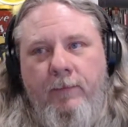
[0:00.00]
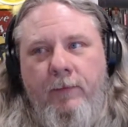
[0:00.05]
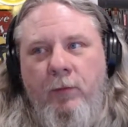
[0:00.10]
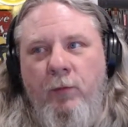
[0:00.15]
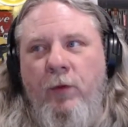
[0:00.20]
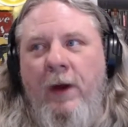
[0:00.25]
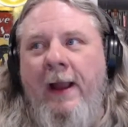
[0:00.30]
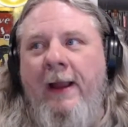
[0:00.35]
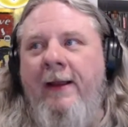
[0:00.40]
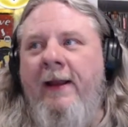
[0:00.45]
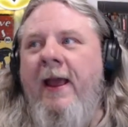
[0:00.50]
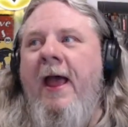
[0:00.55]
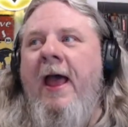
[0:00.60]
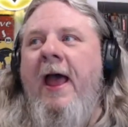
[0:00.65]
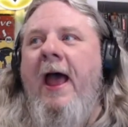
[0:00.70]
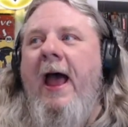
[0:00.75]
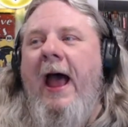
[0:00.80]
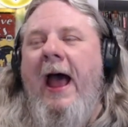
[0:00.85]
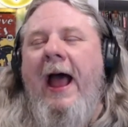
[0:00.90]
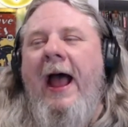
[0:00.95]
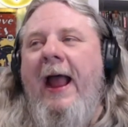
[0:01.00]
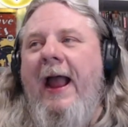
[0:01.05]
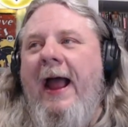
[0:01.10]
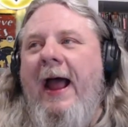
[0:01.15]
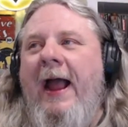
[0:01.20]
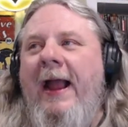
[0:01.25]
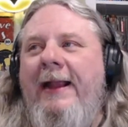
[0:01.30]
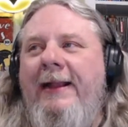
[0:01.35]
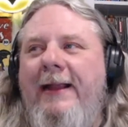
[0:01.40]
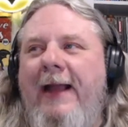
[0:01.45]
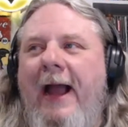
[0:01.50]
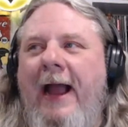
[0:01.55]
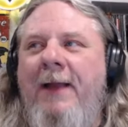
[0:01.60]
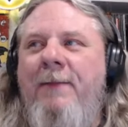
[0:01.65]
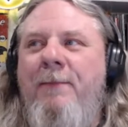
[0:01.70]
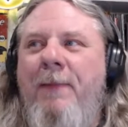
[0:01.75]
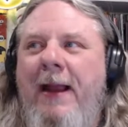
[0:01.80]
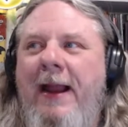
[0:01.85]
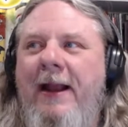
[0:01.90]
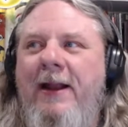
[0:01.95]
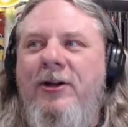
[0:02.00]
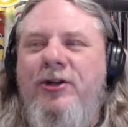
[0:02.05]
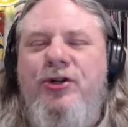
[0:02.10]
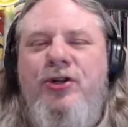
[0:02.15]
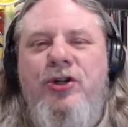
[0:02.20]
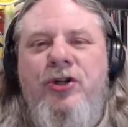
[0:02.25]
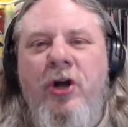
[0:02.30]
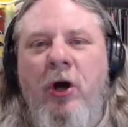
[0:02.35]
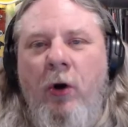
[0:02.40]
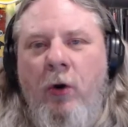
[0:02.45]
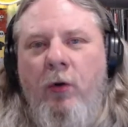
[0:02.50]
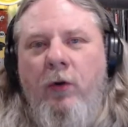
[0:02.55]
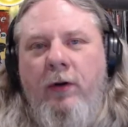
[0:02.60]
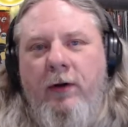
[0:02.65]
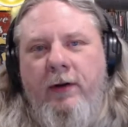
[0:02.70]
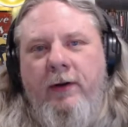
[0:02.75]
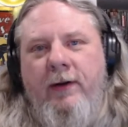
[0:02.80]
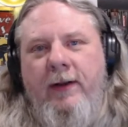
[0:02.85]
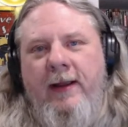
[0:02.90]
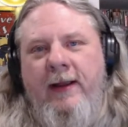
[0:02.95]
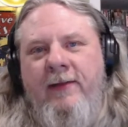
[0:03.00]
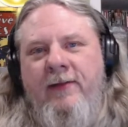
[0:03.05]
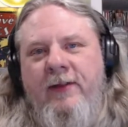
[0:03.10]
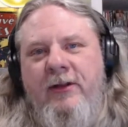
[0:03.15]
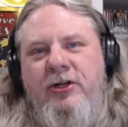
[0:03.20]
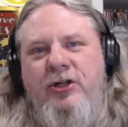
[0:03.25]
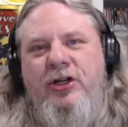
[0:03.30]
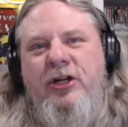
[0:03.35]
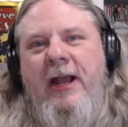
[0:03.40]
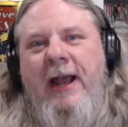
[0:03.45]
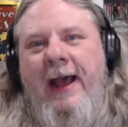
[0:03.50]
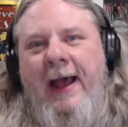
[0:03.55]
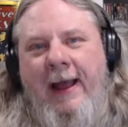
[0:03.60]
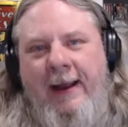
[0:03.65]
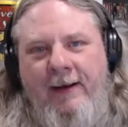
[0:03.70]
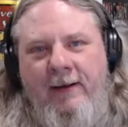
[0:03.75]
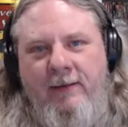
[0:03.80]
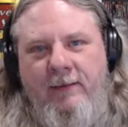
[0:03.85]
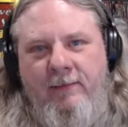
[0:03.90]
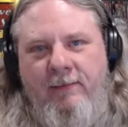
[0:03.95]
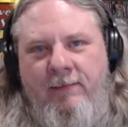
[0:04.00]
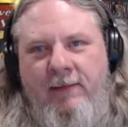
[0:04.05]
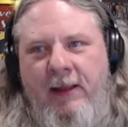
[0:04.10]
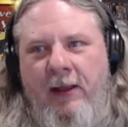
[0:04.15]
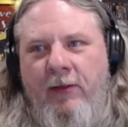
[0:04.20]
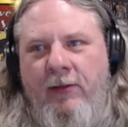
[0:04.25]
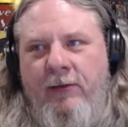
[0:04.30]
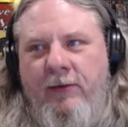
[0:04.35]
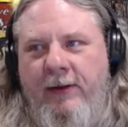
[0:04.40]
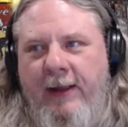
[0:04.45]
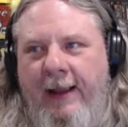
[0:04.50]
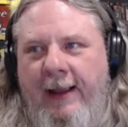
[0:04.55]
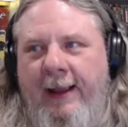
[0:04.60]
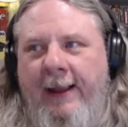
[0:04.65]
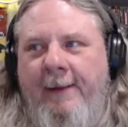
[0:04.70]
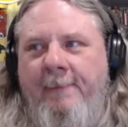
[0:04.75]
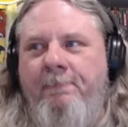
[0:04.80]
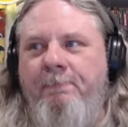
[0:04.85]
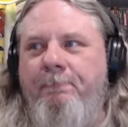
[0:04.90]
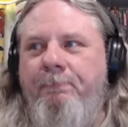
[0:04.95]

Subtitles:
right? I made a joke in the chat the other day